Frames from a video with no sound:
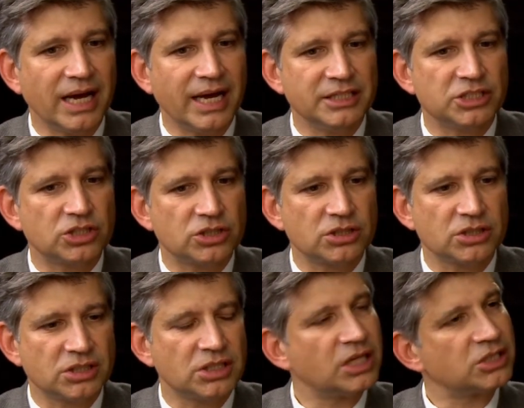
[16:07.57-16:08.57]
a certain
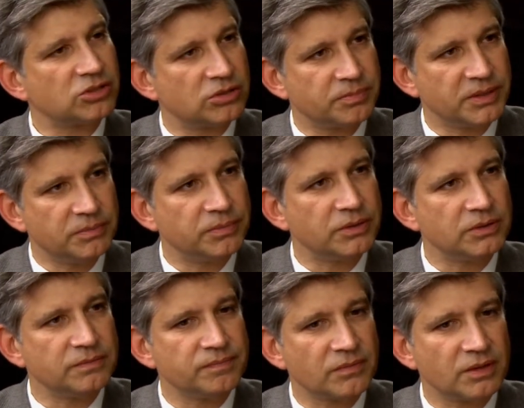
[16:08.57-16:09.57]
cluster of people
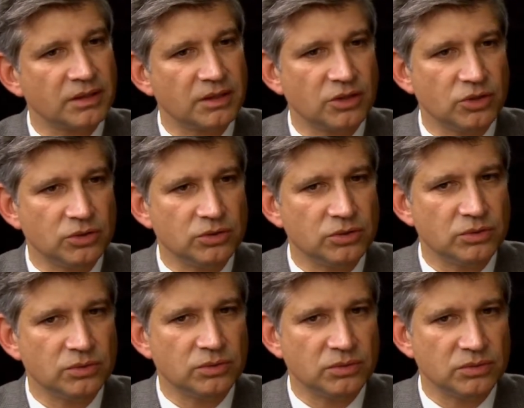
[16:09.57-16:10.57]

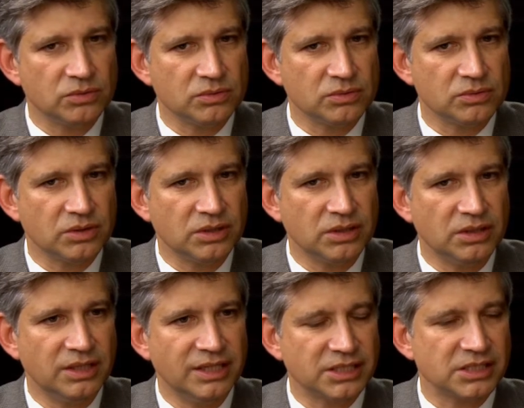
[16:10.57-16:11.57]
who
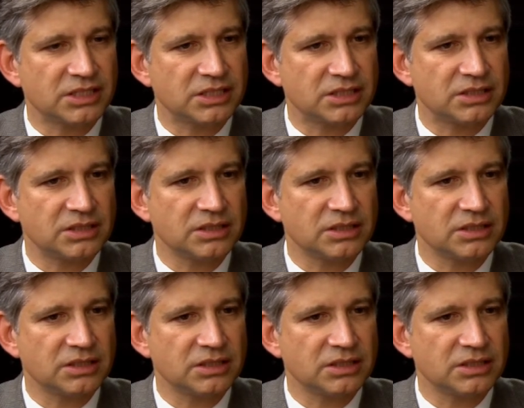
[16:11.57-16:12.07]
this